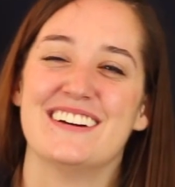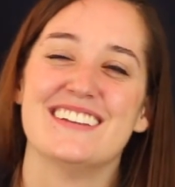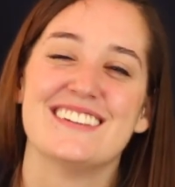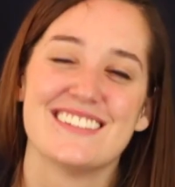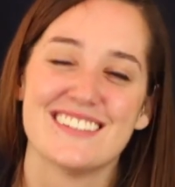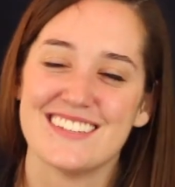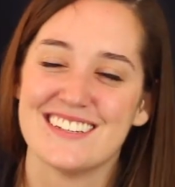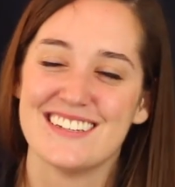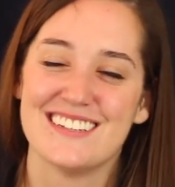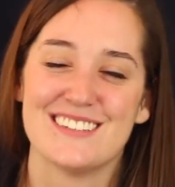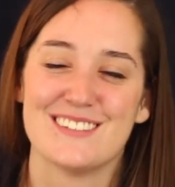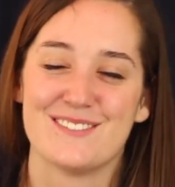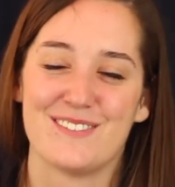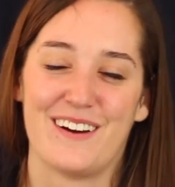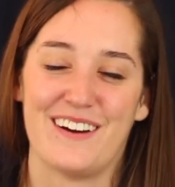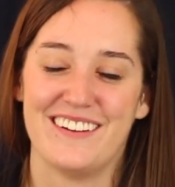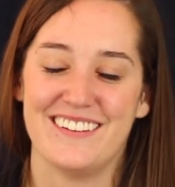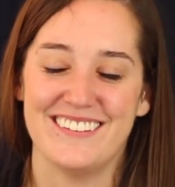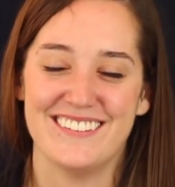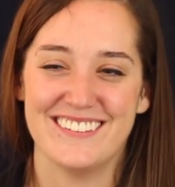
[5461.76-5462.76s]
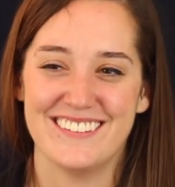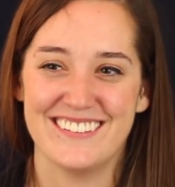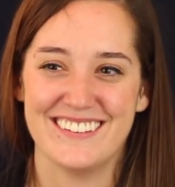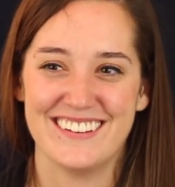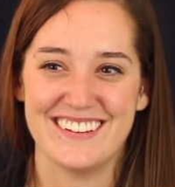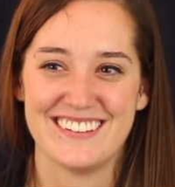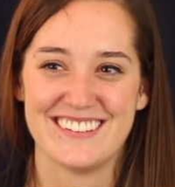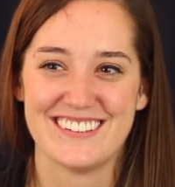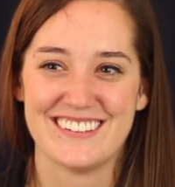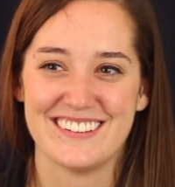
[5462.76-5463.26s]
it's fun.
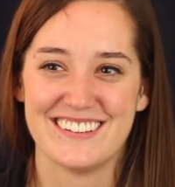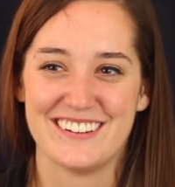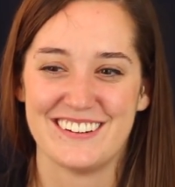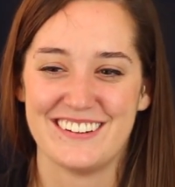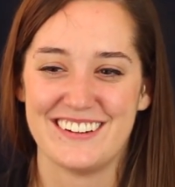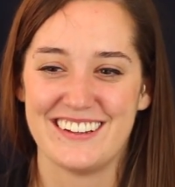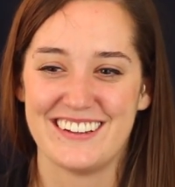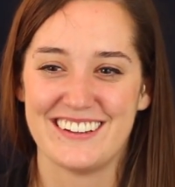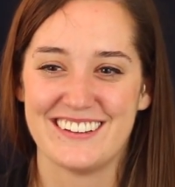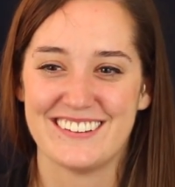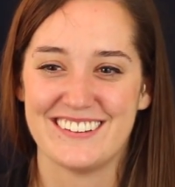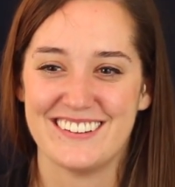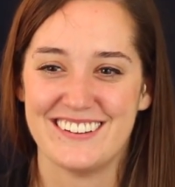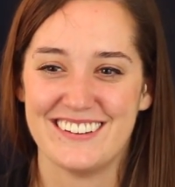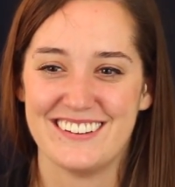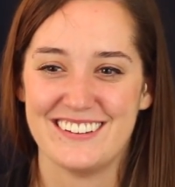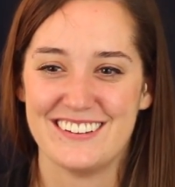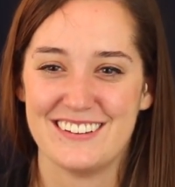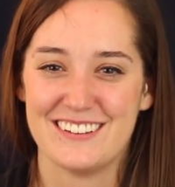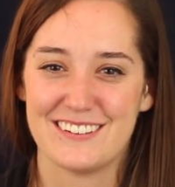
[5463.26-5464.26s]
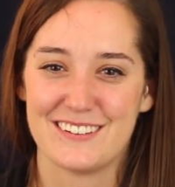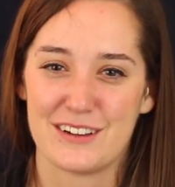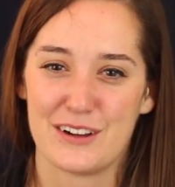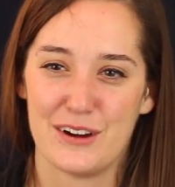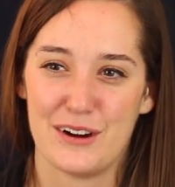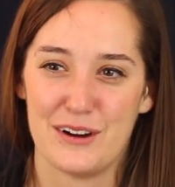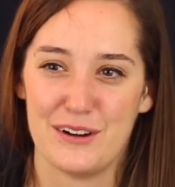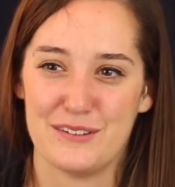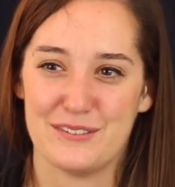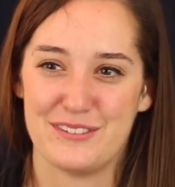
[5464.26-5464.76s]
It's a learning
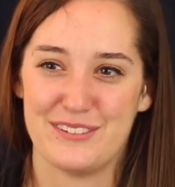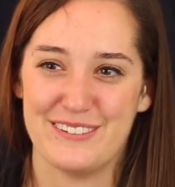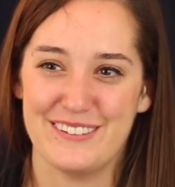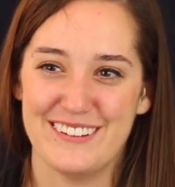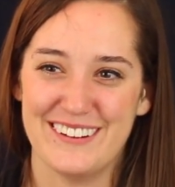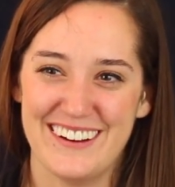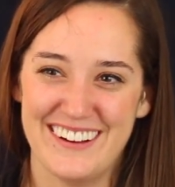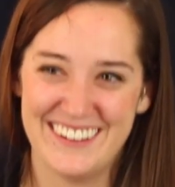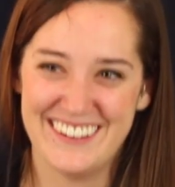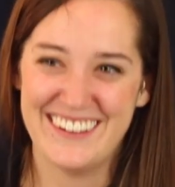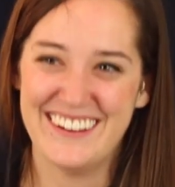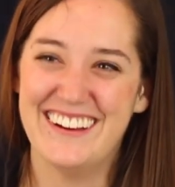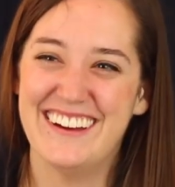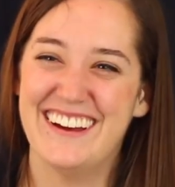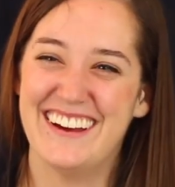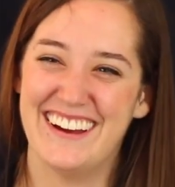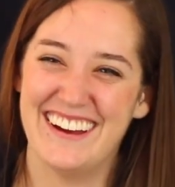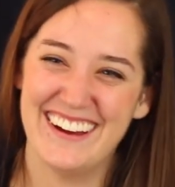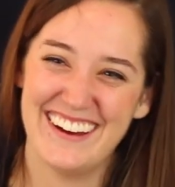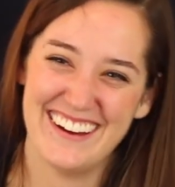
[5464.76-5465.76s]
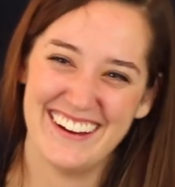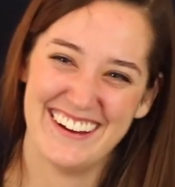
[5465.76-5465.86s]
curve. I